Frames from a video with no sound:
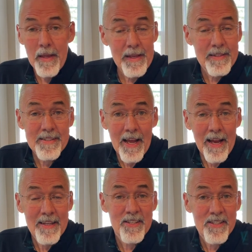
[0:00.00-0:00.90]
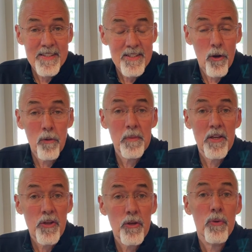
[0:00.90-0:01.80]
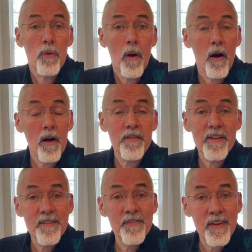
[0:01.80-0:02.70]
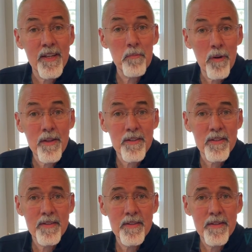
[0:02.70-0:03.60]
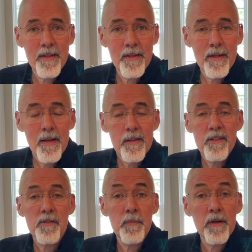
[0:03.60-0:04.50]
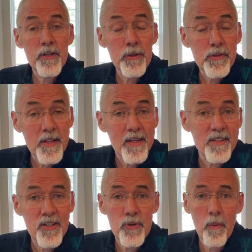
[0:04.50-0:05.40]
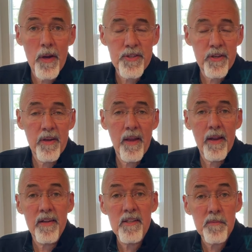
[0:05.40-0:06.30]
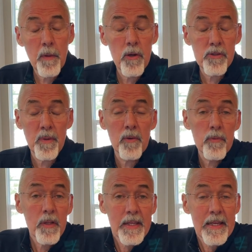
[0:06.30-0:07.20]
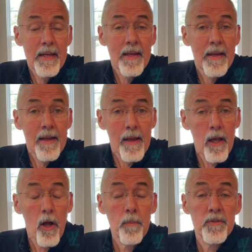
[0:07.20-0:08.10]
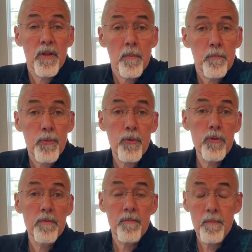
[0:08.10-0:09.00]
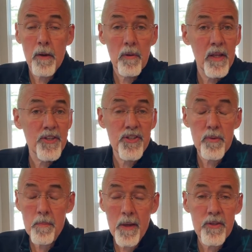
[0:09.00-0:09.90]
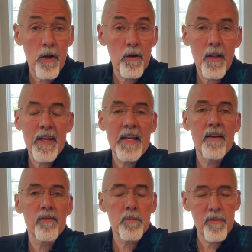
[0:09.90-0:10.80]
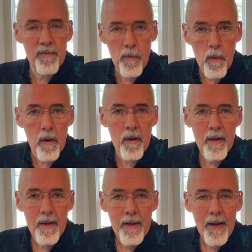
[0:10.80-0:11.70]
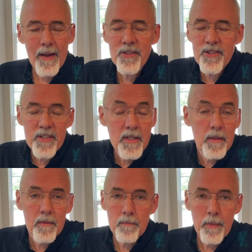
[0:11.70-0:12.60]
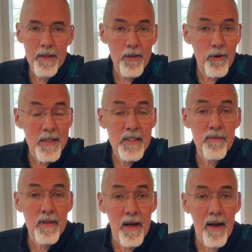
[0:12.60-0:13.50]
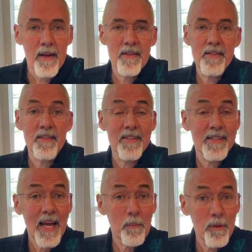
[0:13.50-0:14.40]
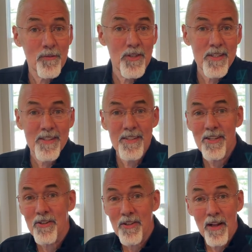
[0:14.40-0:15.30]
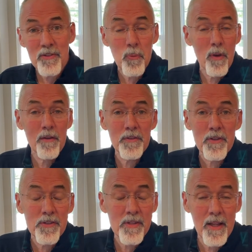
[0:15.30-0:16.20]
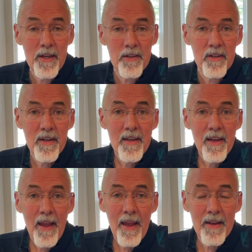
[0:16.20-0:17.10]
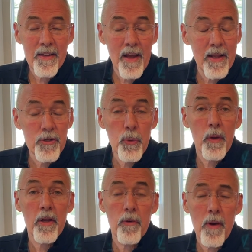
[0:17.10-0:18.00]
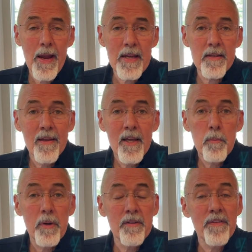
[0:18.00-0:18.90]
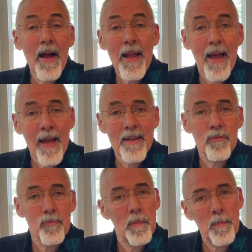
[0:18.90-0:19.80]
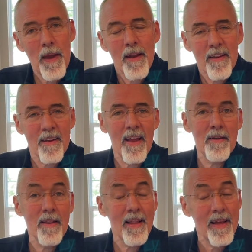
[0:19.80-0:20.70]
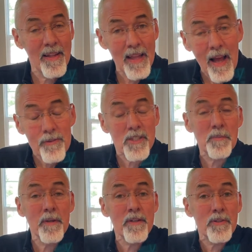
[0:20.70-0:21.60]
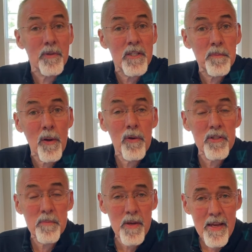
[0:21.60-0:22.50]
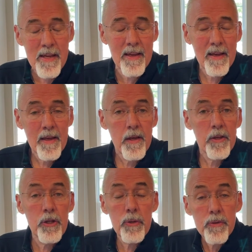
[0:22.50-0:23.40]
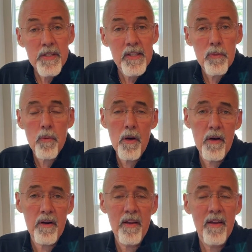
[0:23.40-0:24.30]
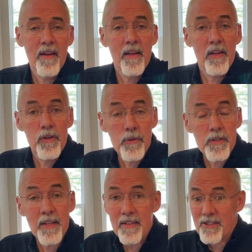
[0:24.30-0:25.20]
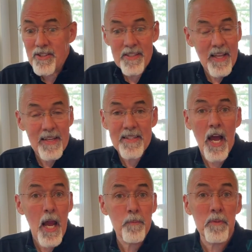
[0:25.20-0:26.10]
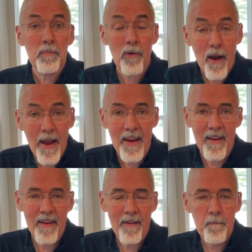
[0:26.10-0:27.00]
inside just told me, "You are the offended brother." The Spirit used that situation and exposed me and really helped to improve my relationship with my daughter like never before. And she, by the grace of God, is a disciple of Jesus here now 12 years later and doing great. But if I hadn't repented and allowed the Spirit to expose me using the Word, using just that time to pray,